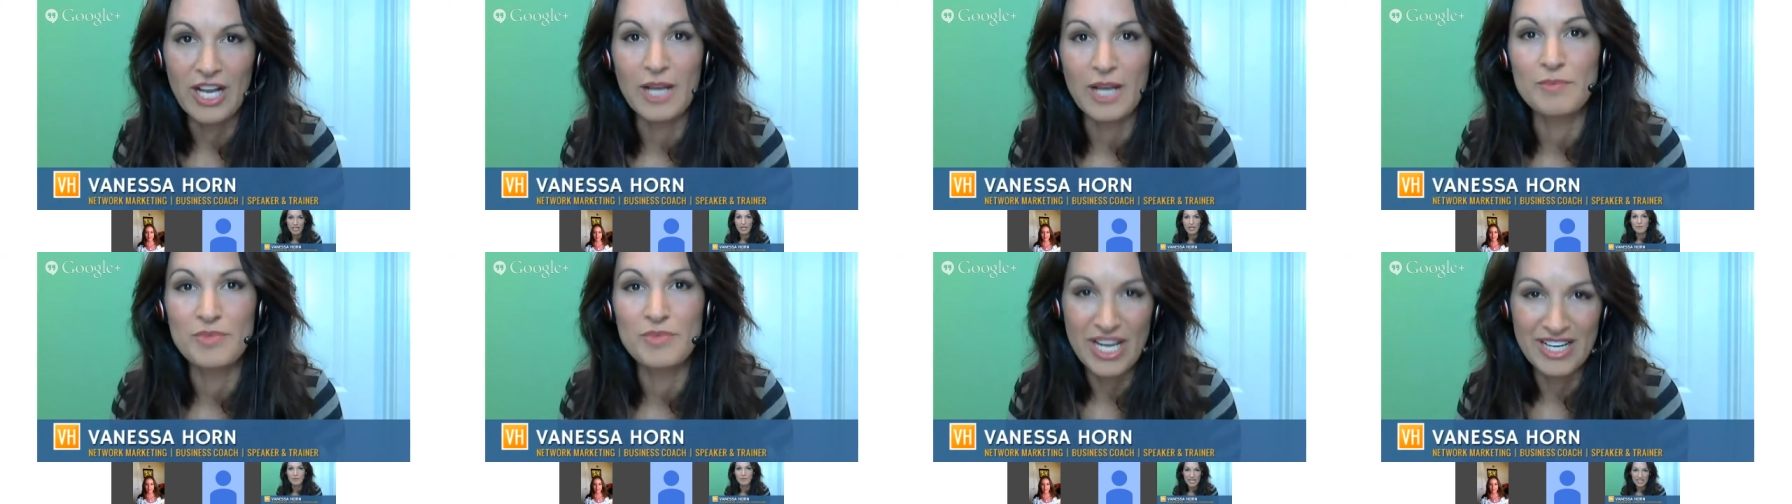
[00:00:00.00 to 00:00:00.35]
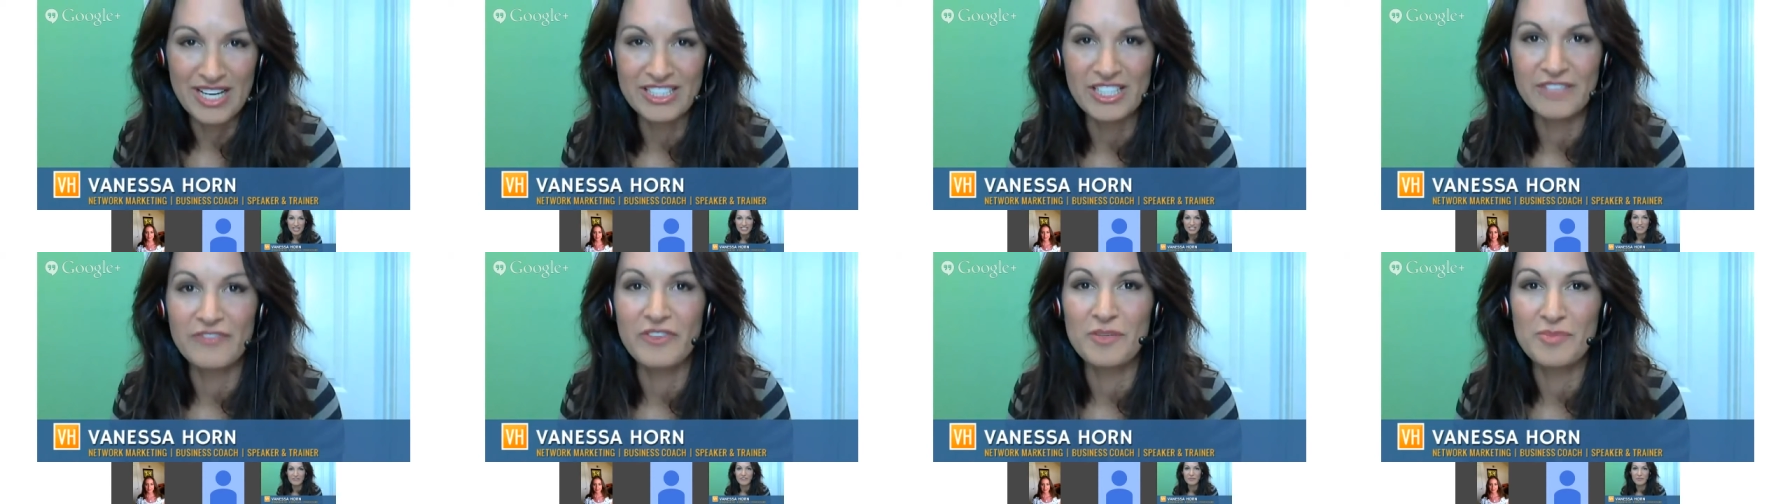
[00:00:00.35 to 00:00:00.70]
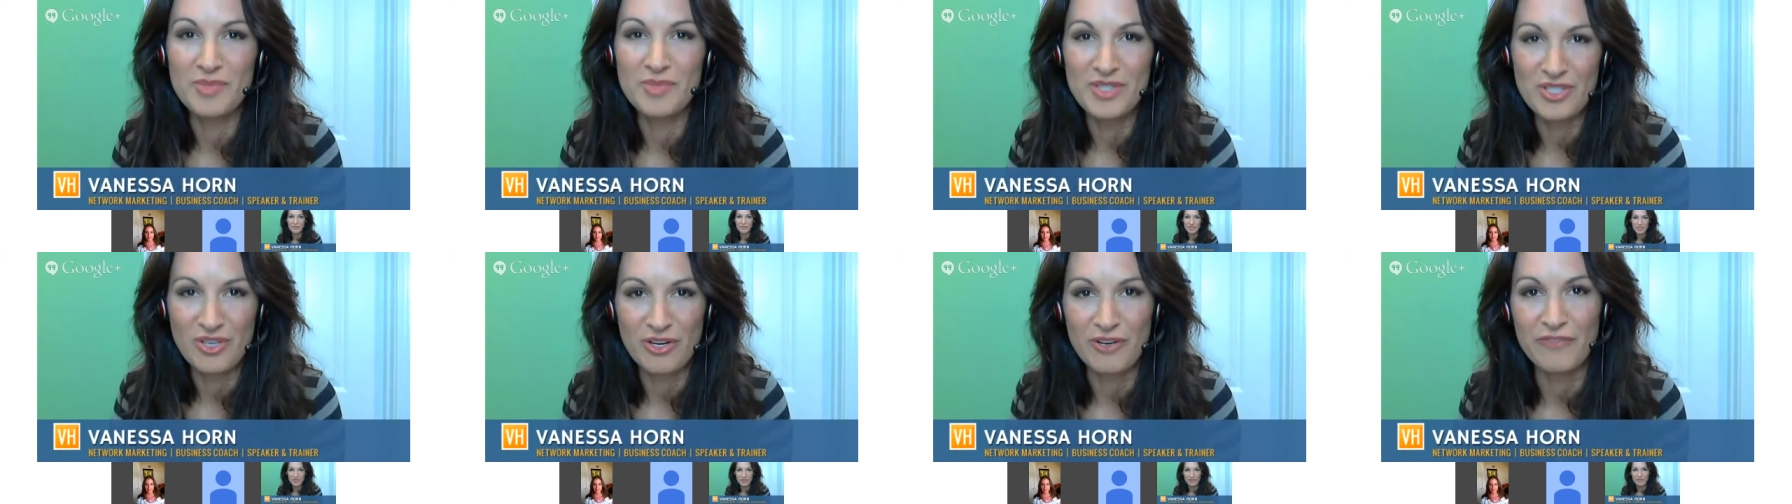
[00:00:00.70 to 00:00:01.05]
objective
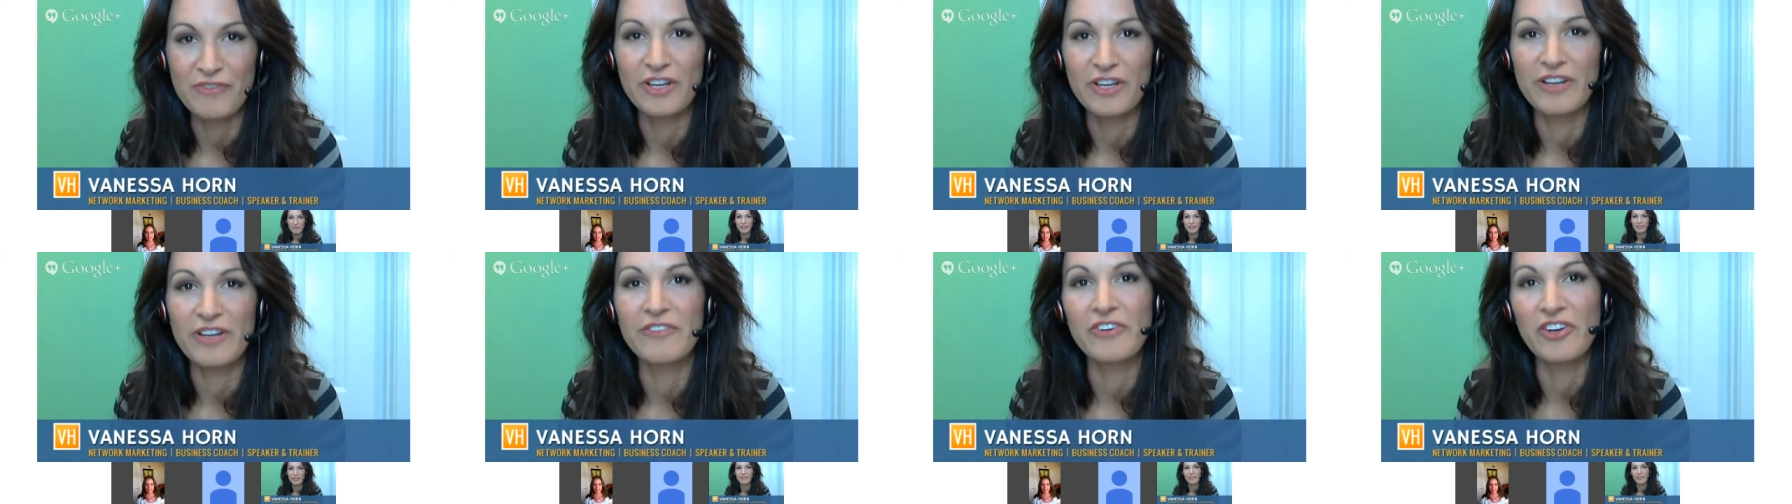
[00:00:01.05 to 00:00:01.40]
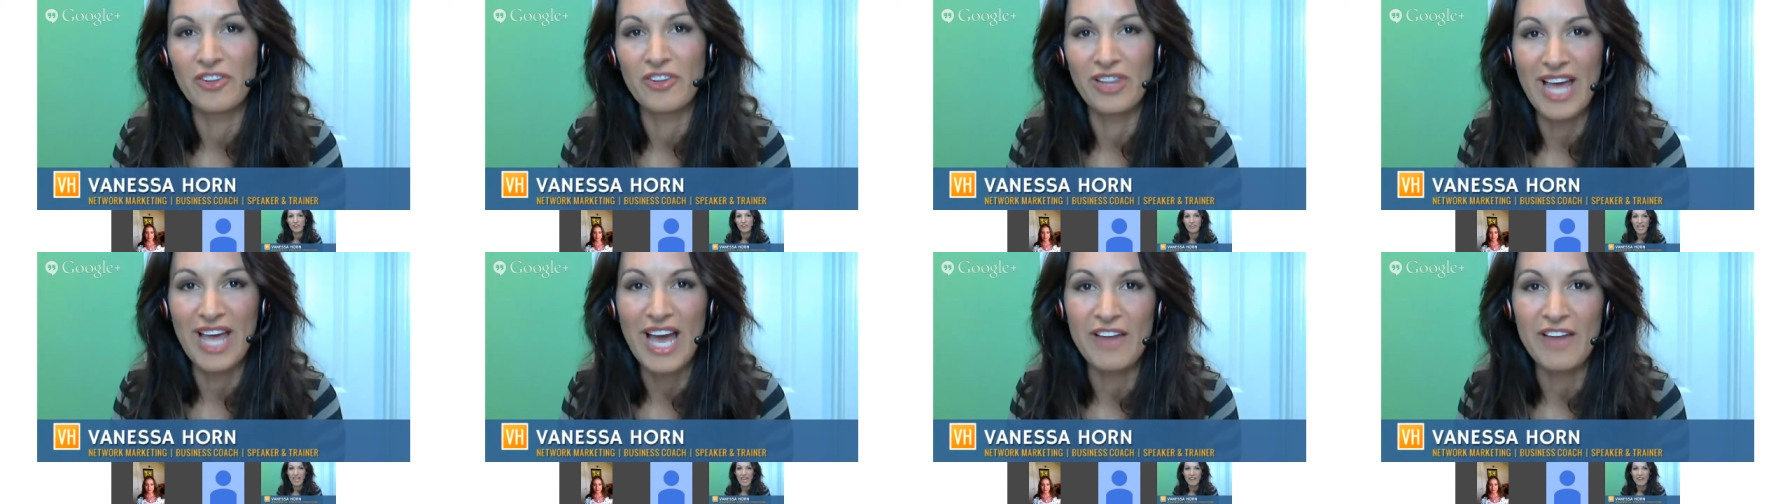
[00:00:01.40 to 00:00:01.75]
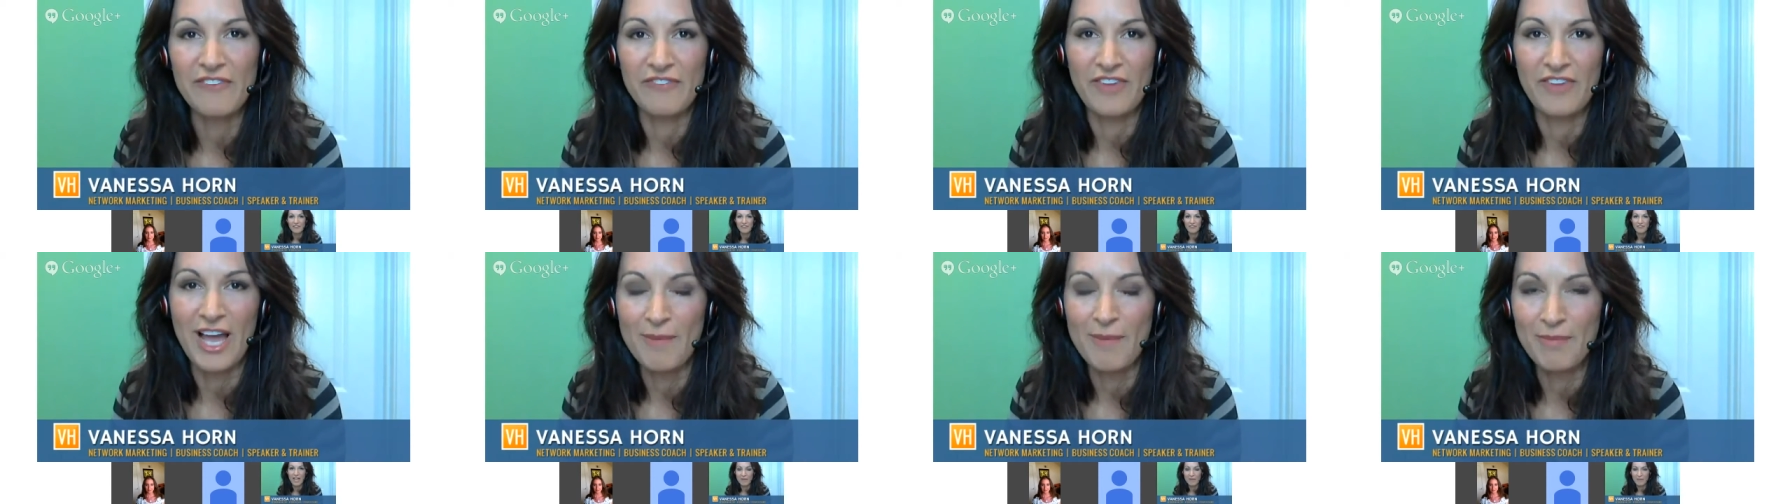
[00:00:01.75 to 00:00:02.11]
observer of her
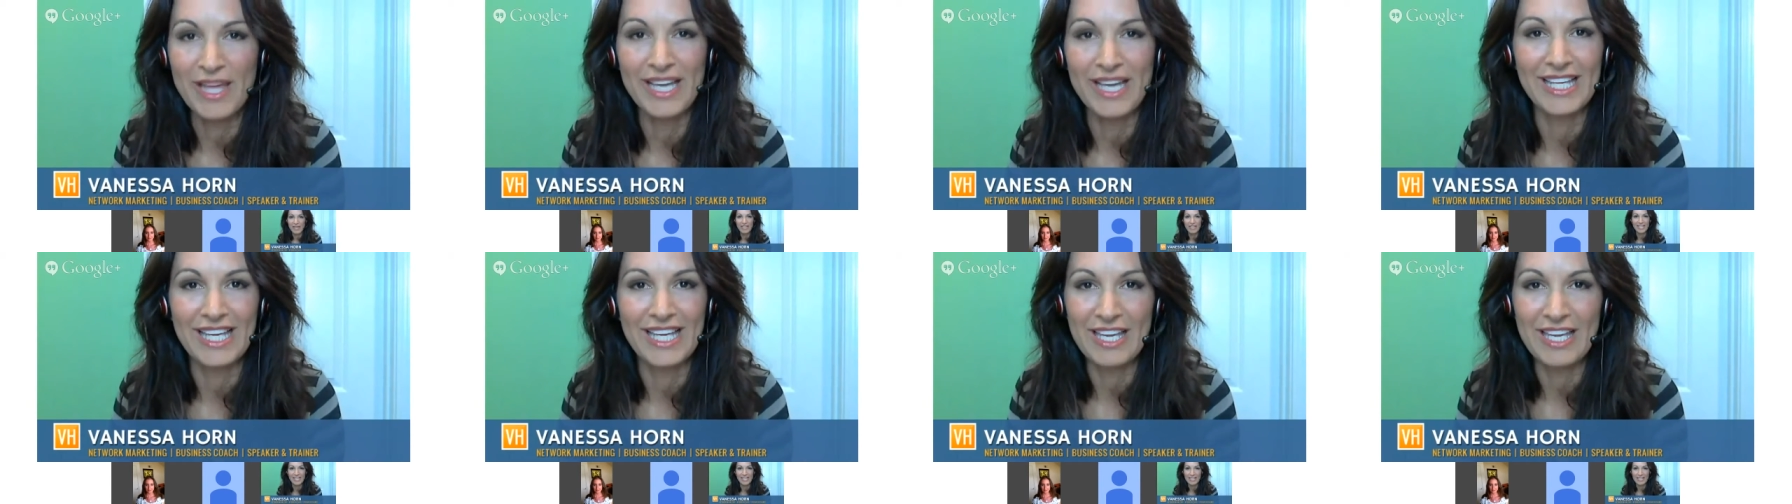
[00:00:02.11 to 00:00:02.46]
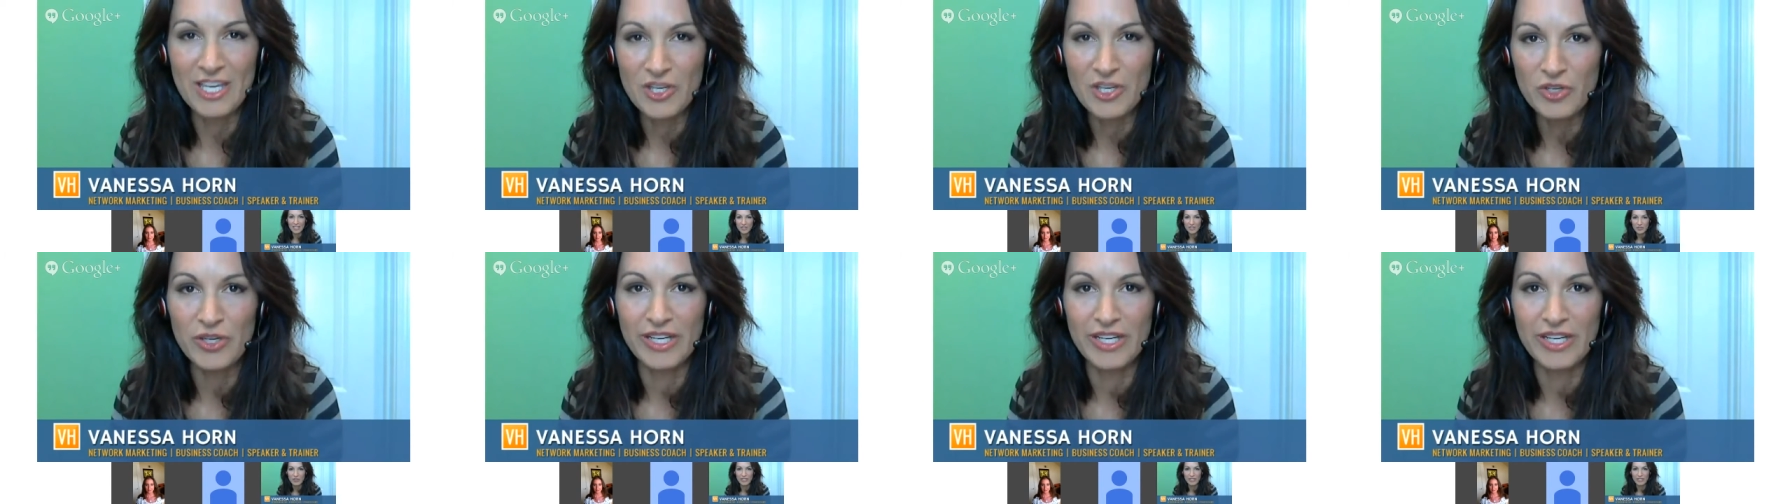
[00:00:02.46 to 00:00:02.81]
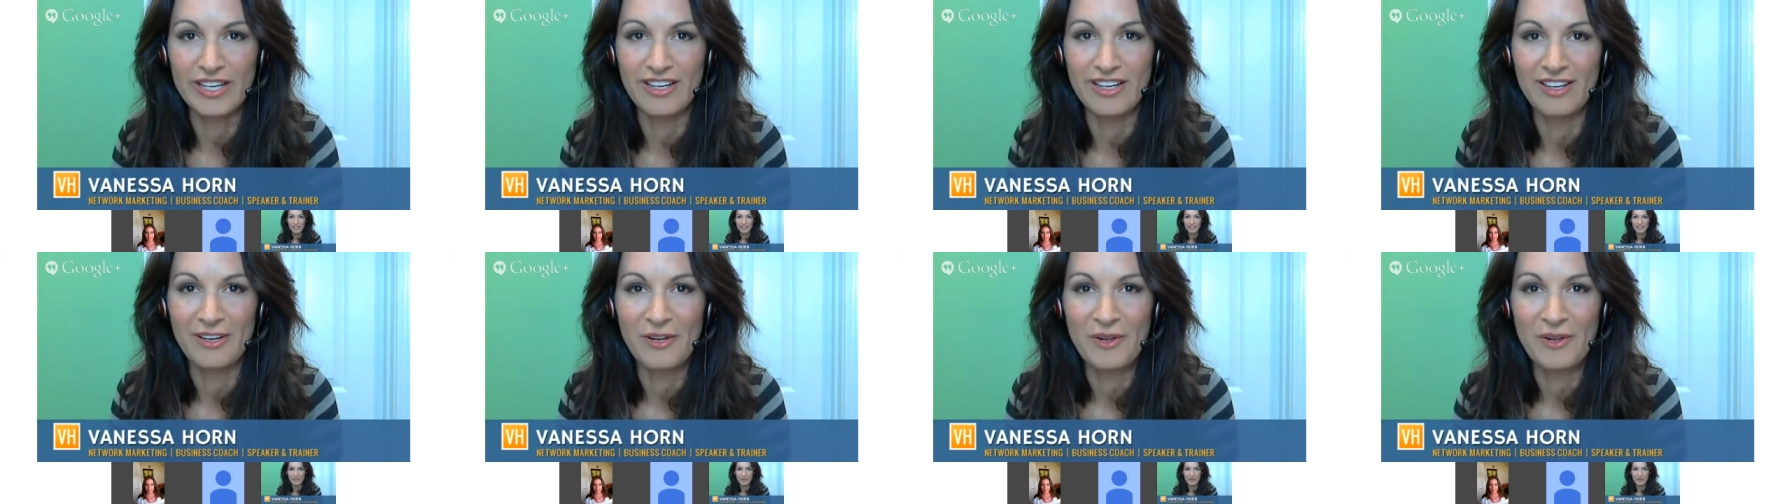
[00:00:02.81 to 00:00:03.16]
life, I'm like, Ingrid,